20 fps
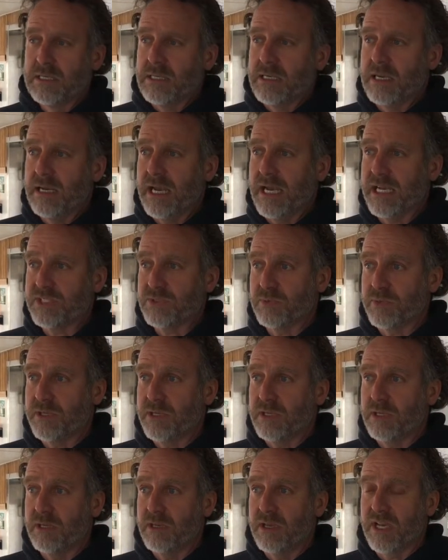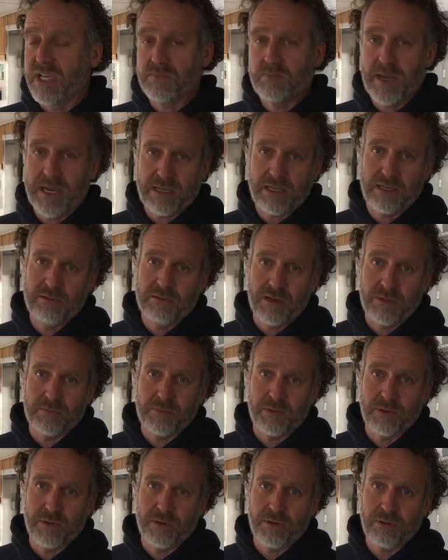uh, as we expect to up
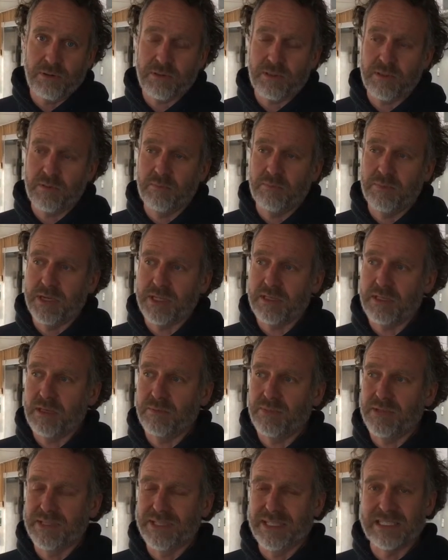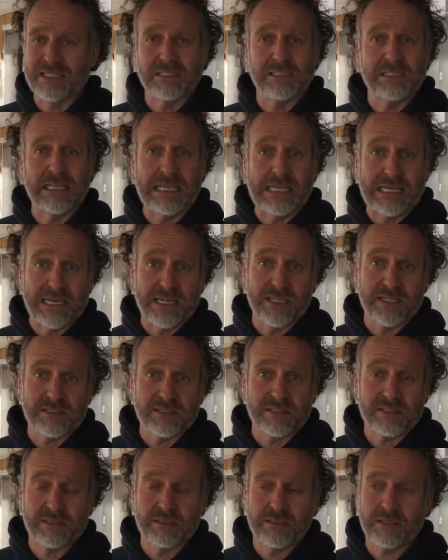north, but the ability to see
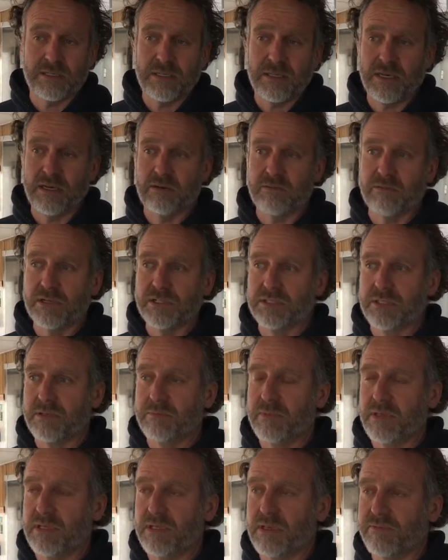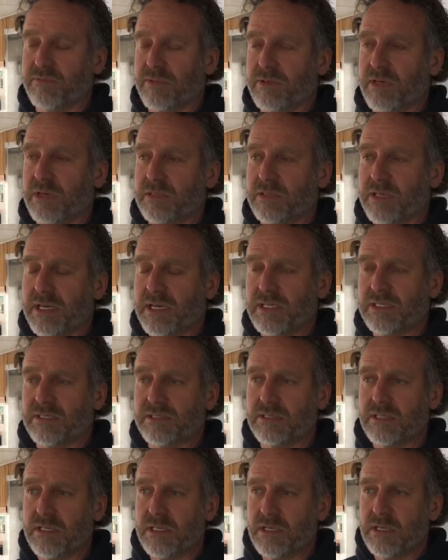ice, uh, which can be difficult.
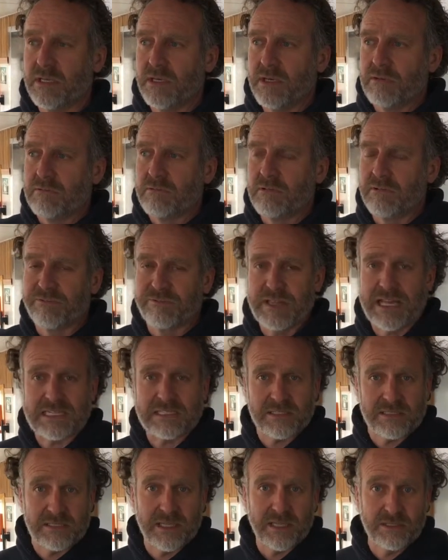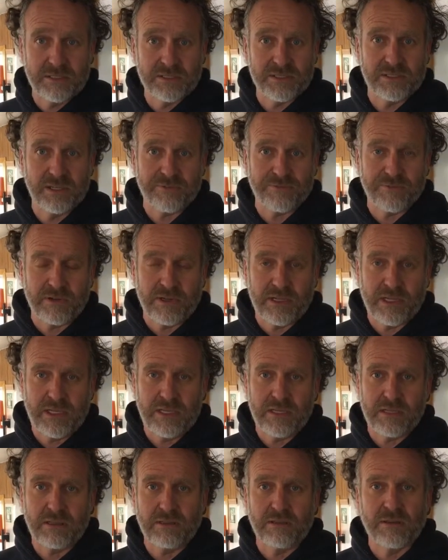Ice reflects signals differently,
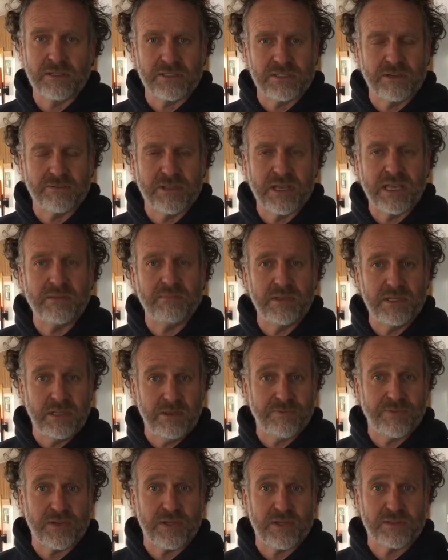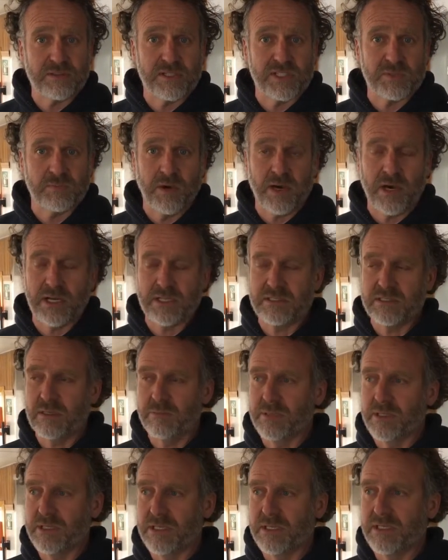it looks different, it can be difficult to spot. The
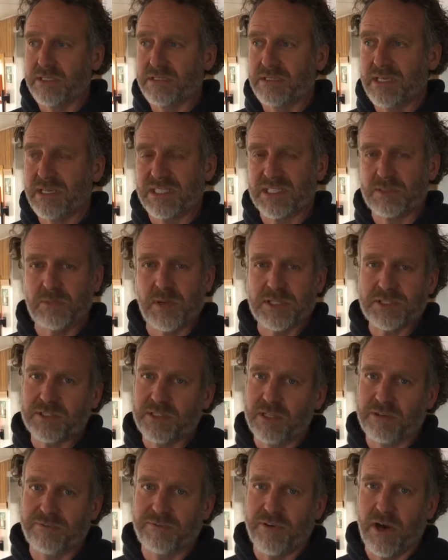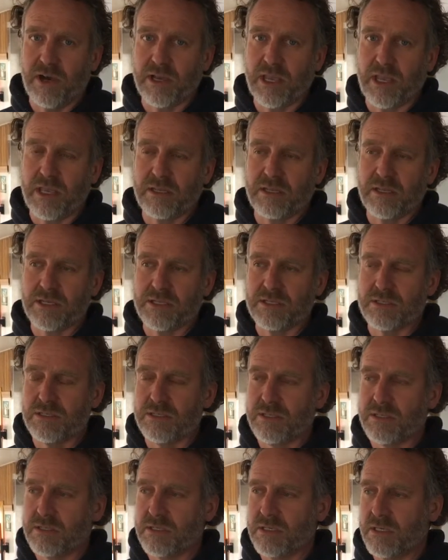ability to see it, especially in foggy
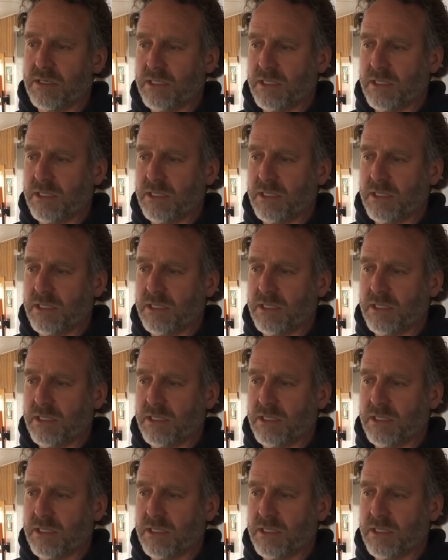conditions,